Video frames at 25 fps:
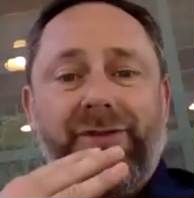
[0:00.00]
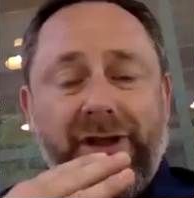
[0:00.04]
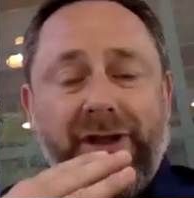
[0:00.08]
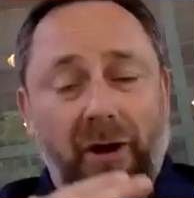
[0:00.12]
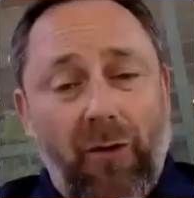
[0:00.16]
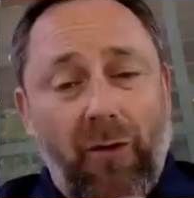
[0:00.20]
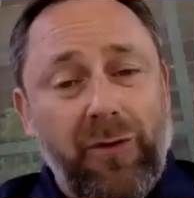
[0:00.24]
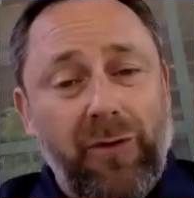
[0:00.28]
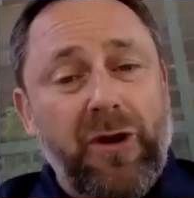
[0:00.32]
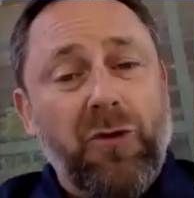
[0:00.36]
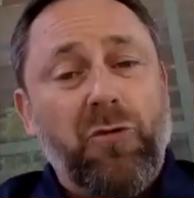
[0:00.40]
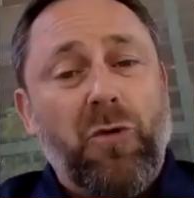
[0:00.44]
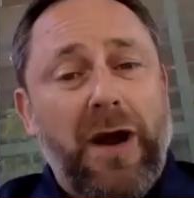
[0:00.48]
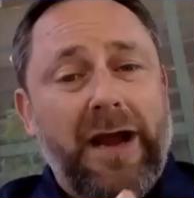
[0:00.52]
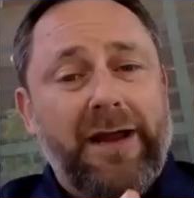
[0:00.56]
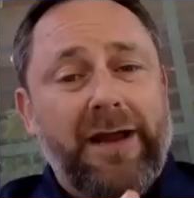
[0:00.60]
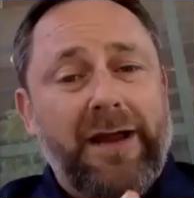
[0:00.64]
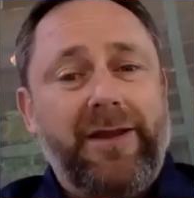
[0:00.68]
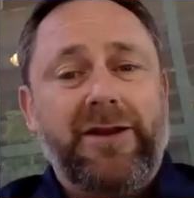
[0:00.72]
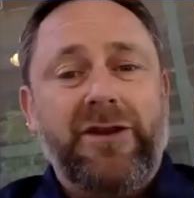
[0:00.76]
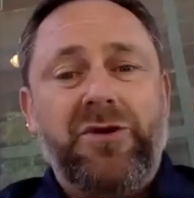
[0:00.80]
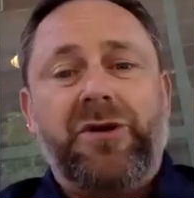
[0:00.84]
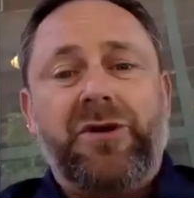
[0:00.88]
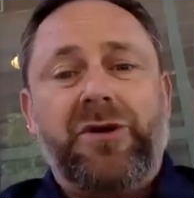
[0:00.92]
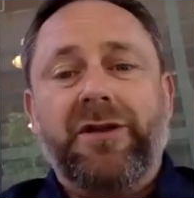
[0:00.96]
The only
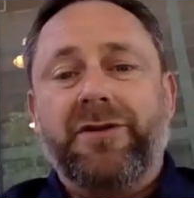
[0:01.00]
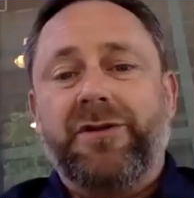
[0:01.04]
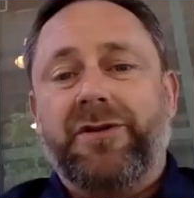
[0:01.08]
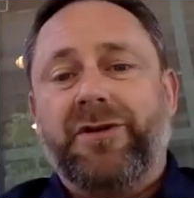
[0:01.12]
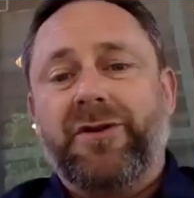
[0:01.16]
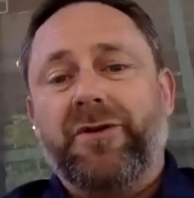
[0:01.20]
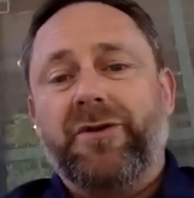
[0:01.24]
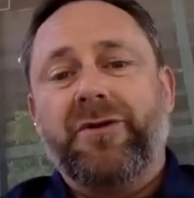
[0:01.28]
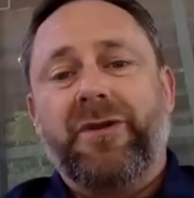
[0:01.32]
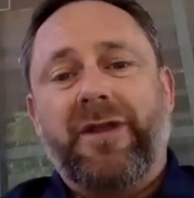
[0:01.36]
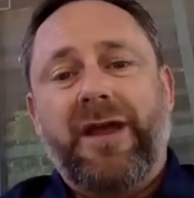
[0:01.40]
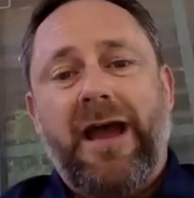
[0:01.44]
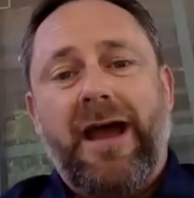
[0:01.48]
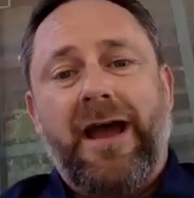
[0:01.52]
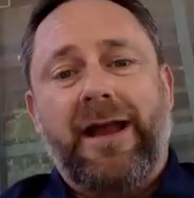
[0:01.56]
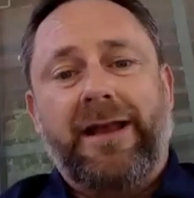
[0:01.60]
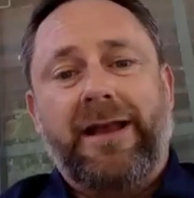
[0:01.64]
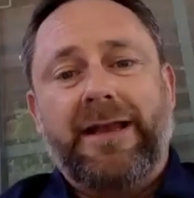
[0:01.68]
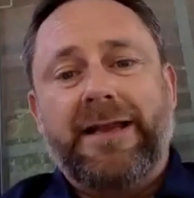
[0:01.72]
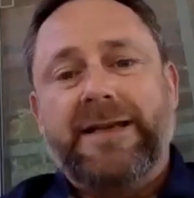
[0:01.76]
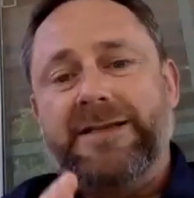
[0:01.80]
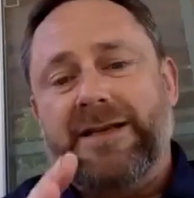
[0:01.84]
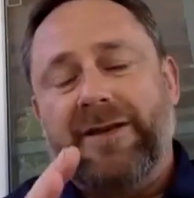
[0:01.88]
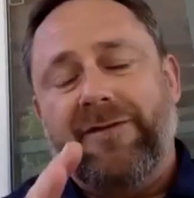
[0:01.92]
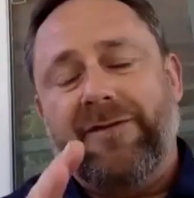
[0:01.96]
way that you can do
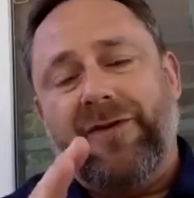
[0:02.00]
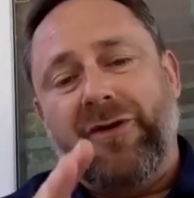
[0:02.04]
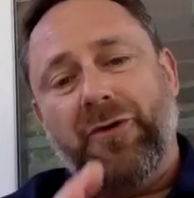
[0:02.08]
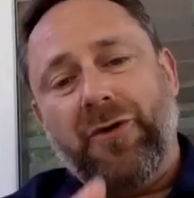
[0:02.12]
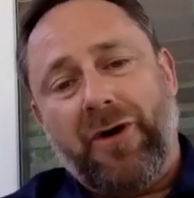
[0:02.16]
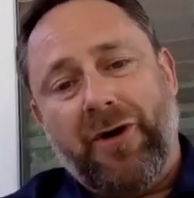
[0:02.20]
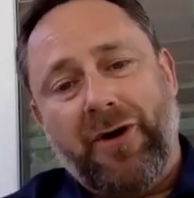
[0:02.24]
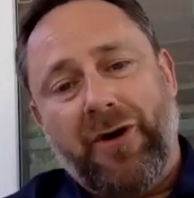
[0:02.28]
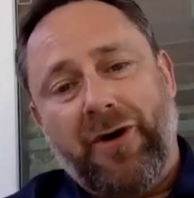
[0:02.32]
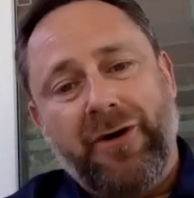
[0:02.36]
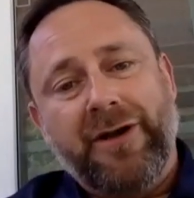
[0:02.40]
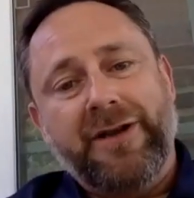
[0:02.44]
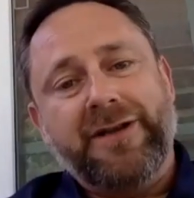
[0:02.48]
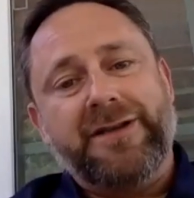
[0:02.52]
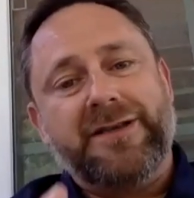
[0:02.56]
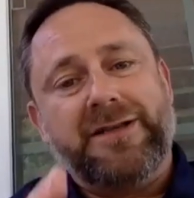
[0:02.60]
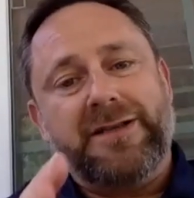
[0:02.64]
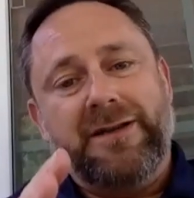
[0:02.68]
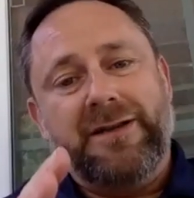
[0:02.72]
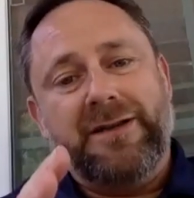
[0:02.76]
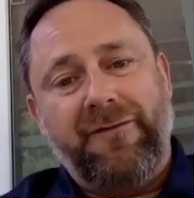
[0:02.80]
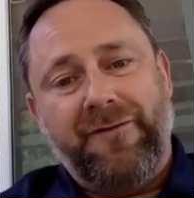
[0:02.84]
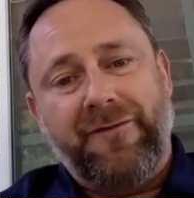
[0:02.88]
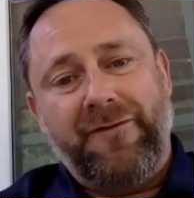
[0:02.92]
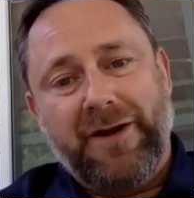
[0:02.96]
that is if you
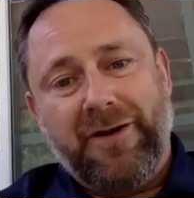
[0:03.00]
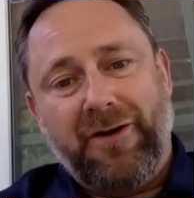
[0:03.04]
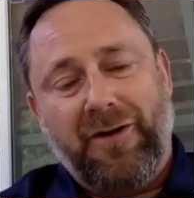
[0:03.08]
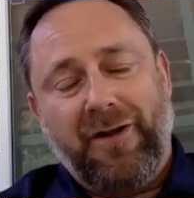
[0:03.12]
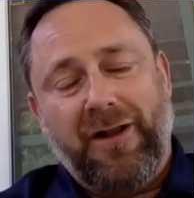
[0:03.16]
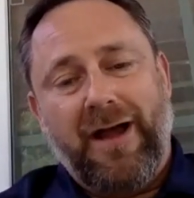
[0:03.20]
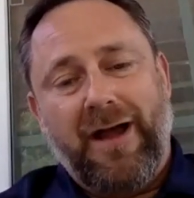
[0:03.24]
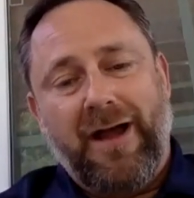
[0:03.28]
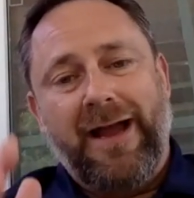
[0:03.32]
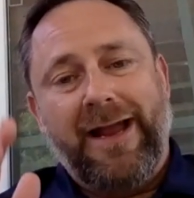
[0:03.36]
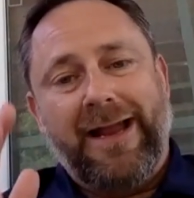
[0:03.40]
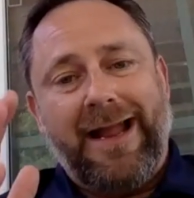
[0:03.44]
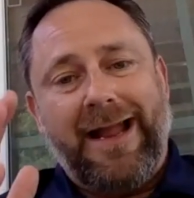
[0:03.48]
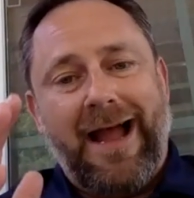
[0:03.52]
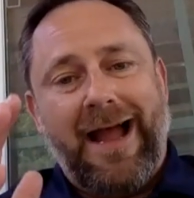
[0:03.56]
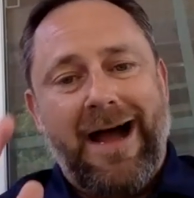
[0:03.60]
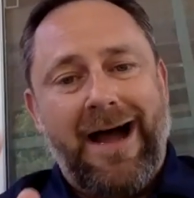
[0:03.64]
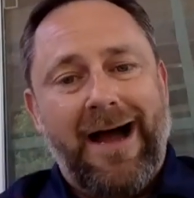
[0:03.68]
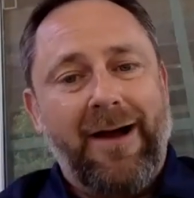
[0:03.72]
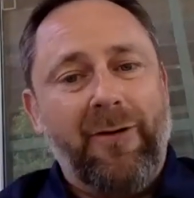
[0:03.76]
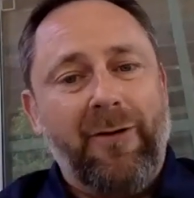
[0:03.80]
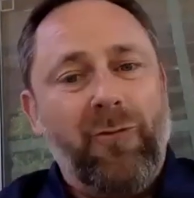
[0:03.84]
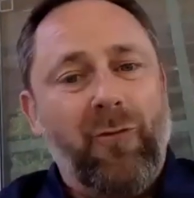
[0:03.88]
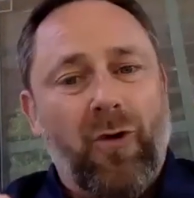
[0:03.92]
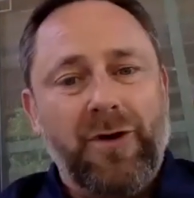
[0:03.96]
earnestly feel like,
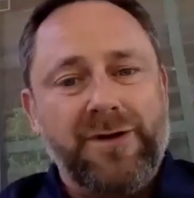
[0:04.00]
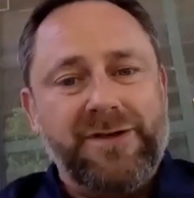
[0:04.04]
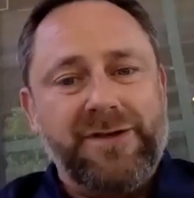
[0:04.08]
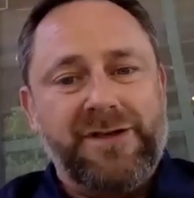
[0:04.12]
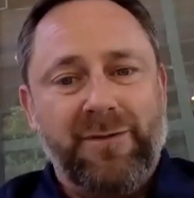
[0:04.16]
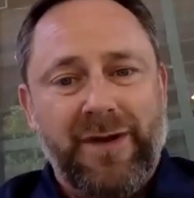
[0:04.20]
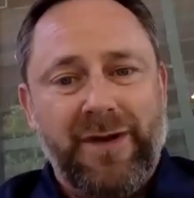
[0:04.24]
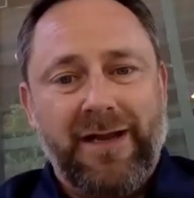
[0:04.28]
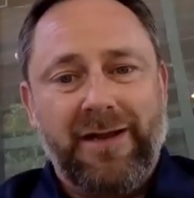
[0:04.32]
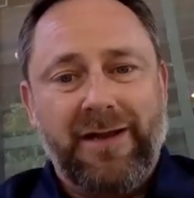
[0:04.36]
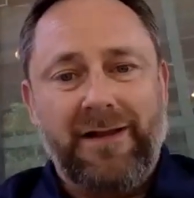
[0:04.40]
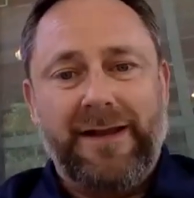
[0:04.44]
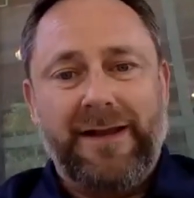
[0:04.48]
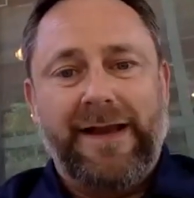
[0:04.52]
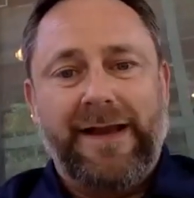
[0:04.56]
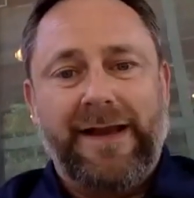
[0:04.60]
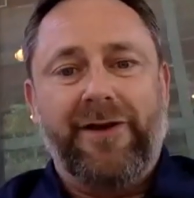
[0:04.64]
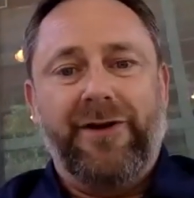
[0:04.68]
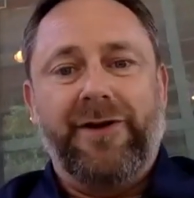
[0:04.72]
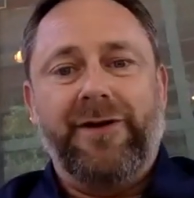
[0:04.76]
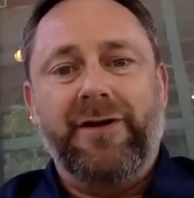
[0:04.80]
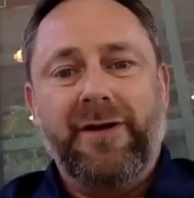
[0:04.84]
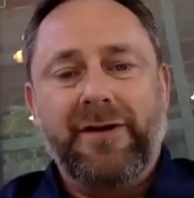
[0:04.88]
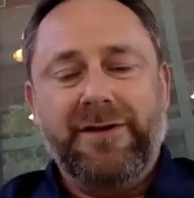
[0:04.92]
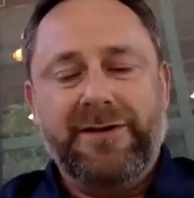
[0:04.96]
I want to be a
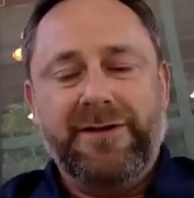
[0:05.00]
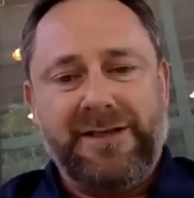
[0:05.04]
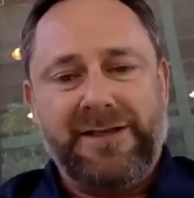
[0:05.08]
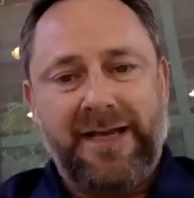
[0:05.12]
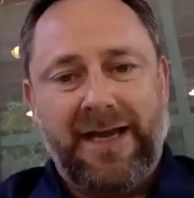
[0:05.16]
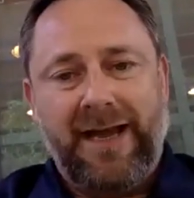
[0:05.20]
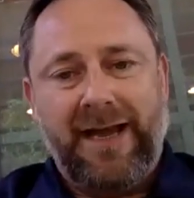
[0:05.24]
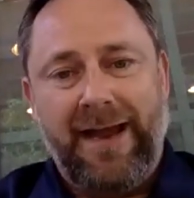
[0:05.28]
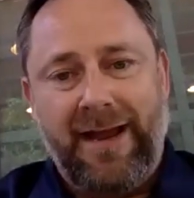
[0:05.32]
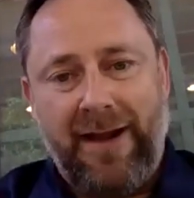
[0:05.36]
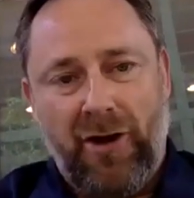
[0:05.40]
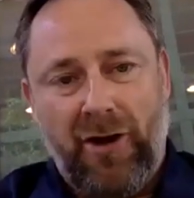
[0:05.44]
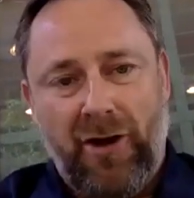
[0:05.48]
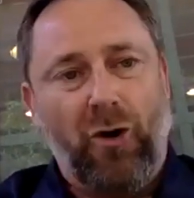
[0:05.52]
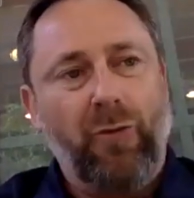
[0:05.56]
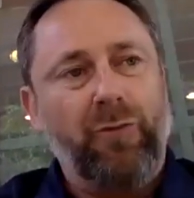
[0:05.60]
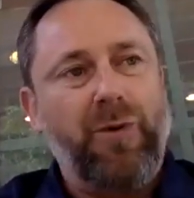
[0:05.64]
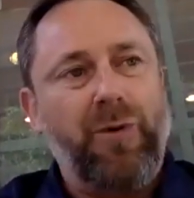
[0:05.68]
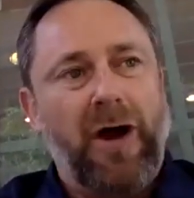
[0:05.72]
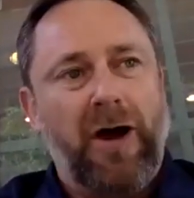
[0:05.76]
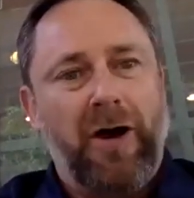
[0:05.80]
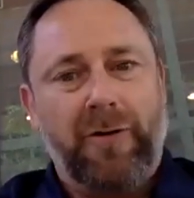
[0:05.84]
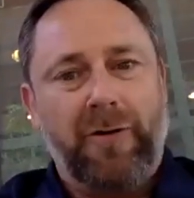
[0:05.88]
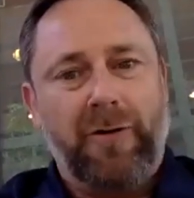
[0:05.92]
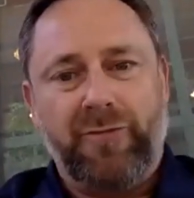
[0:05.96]
leader to
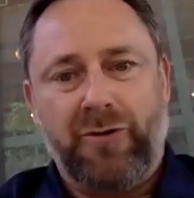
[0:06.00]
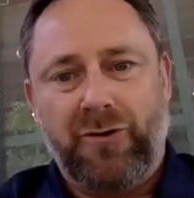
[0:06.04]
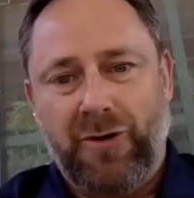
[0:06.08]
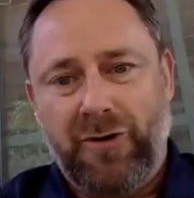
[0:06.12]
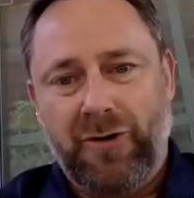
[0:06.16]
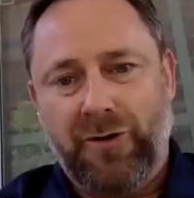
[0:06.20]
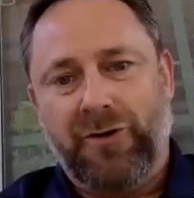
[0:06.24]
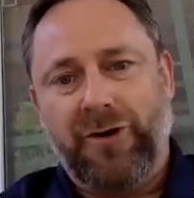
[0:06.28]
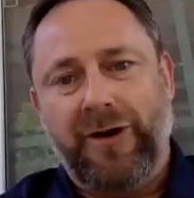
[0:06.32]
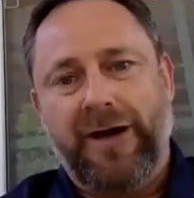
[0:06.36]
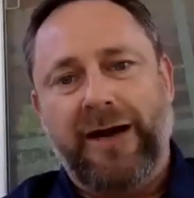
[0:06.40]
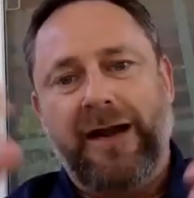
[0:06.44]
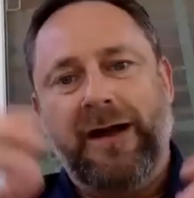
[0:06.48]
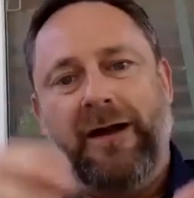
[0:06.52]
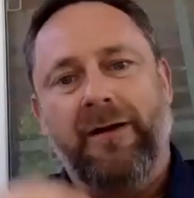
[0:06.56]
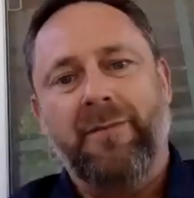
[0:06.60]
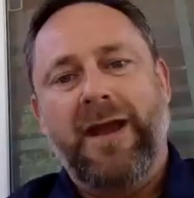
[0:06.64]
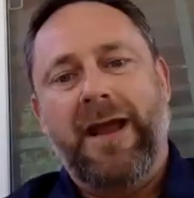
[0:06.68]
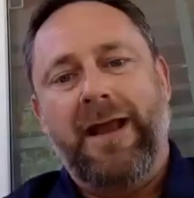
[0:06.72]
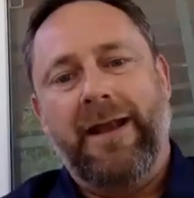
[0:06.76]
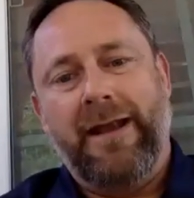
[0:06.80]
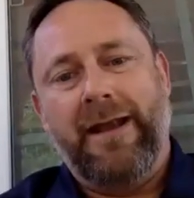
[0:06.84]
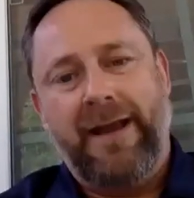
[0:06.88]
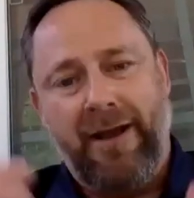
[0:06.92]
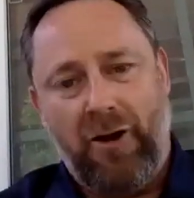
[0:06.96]
help our
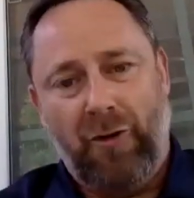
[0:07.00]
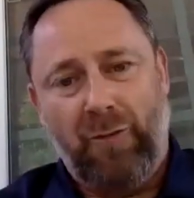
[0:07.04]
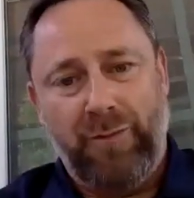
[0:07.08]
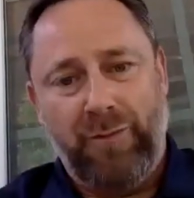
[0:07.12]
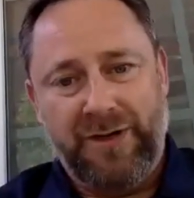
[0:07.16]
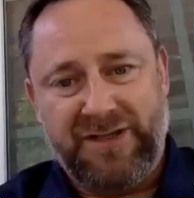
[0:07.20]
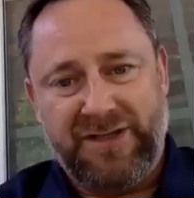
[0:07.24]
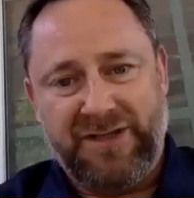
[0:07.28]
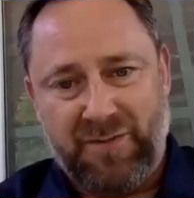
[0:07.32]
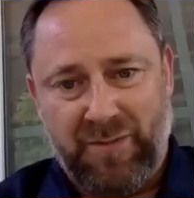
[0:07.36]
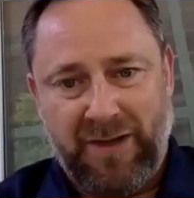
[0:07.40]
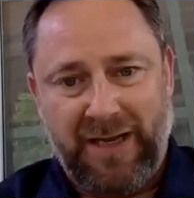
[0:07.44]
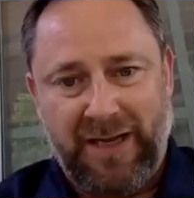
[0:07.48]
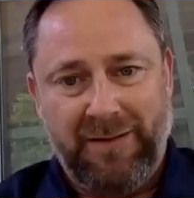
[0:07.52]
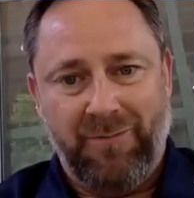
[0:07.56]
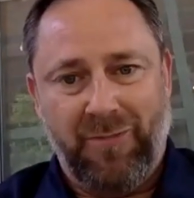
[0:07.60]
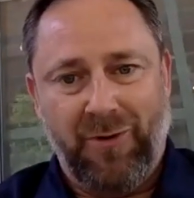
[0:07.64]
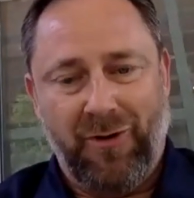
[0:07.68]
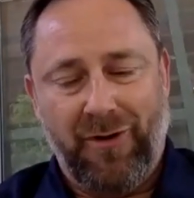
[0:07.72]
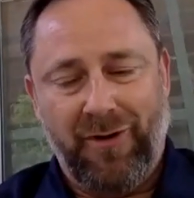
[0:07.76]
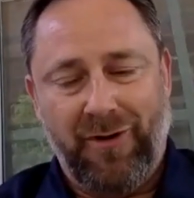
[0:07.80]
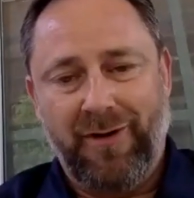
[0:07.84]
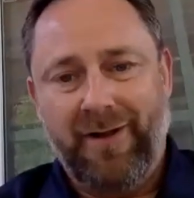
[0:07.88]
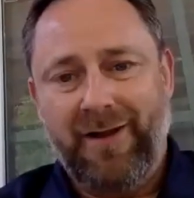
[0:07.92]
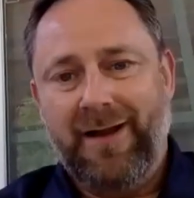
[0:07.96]
program and help its
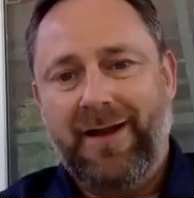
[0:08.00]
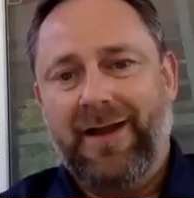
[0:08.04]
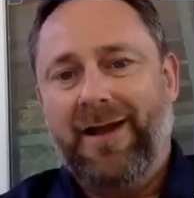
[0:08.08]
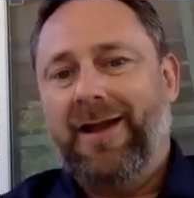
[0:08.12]
people.